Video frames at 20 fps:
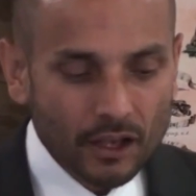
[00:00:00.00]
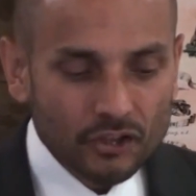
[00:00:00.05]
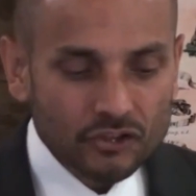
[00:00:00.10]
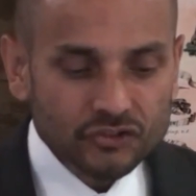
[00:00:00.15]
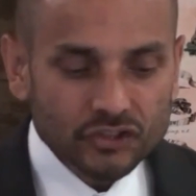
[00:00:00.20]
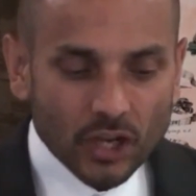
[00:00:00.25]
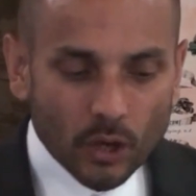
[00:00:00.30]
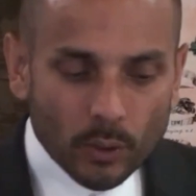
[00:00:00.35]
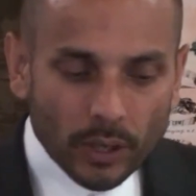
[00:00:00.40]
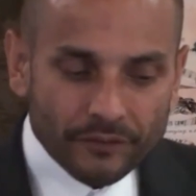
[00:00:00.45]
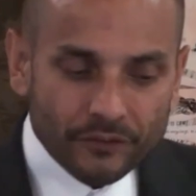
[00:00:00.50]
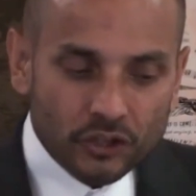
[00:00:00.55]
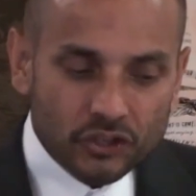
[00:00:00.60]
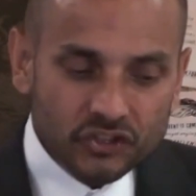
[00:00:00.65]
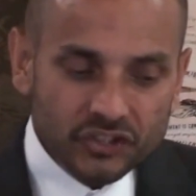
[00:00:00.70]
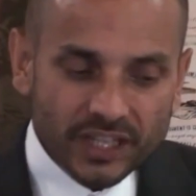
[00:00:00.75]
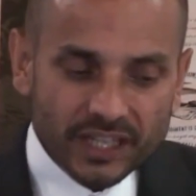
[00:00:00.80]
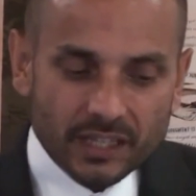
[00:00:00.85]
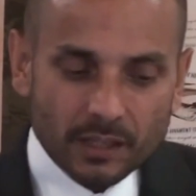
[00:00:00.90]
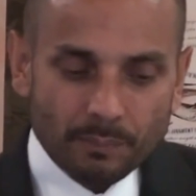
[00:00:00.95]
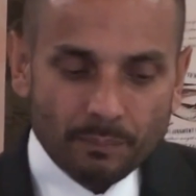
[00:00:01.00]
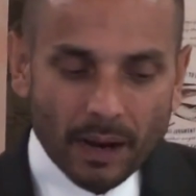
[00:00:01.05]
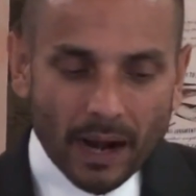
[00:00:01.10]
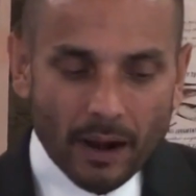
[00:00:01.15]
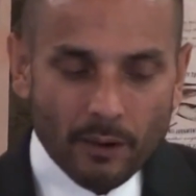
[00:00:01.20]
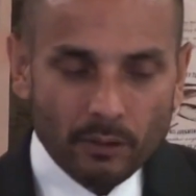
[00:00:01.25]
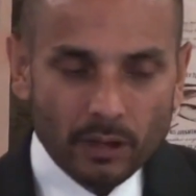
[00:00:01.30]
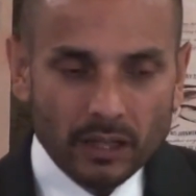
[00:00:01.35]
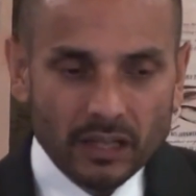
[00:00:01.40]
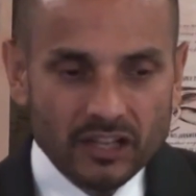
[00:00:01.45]
So if you see the
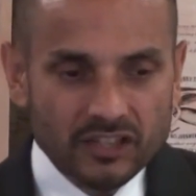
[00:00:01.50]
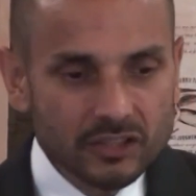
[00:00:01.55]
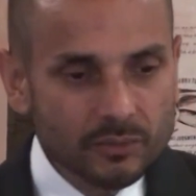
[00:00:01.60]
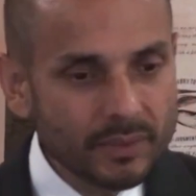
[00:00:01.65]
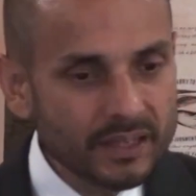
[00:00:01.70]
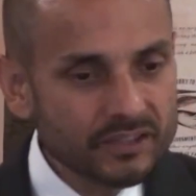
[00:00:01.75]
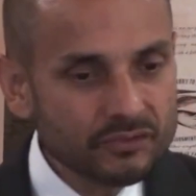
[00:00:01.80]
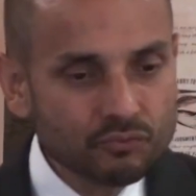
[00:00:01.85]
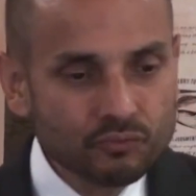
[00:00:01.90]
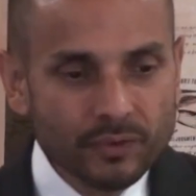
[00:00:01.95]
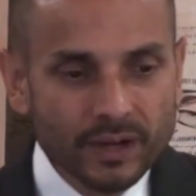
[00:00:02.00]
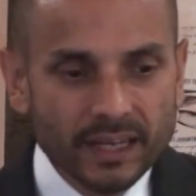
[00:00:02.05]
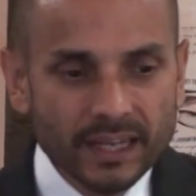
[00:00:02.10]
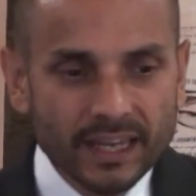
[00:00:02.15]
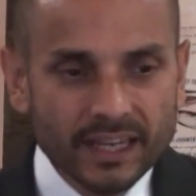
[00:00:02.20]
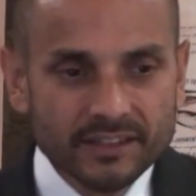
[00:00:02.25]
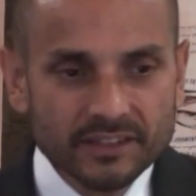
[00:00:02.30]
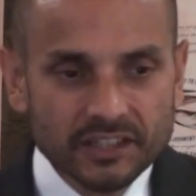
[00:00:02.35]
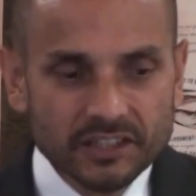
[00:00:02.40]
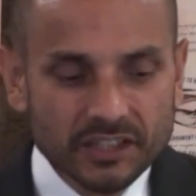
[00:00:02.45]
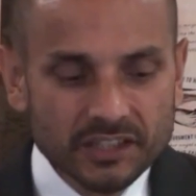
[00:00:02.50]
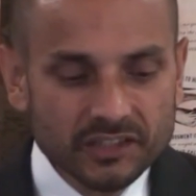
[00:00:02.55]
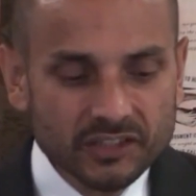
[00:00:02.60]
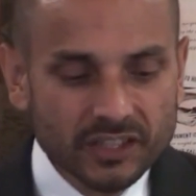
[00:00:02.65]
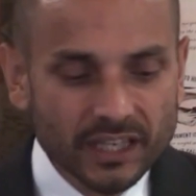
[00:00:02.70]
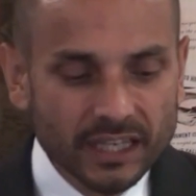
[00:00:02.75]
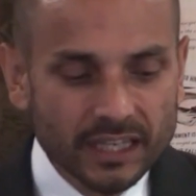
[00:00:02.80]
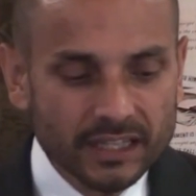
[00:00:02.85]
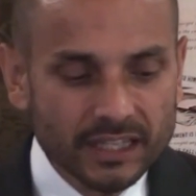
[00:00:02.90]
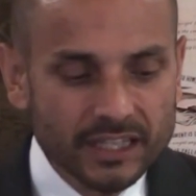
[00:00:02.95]
parallelism, it's really easy to
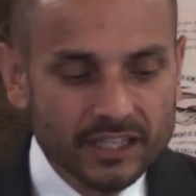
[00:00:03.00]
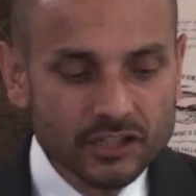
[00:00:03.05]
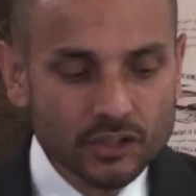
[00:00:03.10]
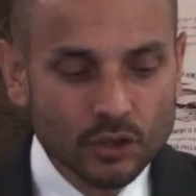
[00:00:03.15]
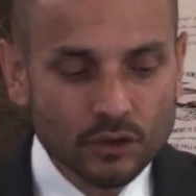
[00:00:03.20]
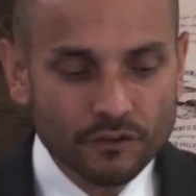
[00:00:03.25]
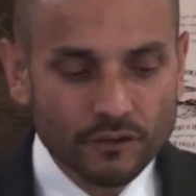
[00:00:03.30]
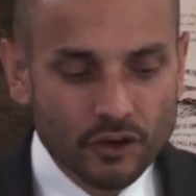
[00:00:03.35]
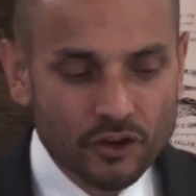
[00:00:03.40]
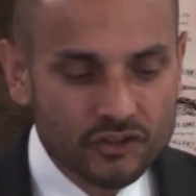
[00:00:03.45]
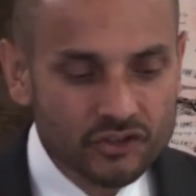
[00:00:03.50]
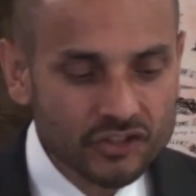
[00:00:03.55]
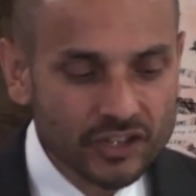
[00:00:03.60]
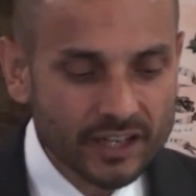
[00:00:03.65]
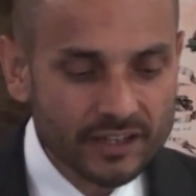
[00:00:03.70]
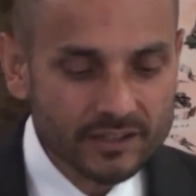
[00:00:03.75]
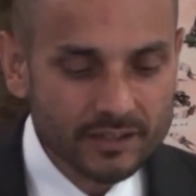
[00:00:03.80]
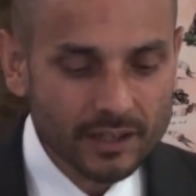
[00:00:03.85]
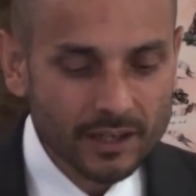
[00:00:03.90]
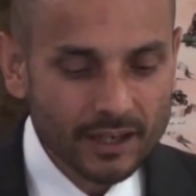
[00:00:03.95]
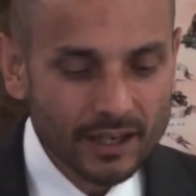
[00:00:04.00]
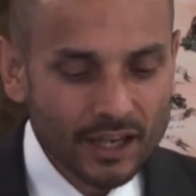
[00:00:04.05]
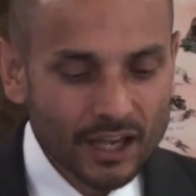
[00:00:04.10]
see in these two verses.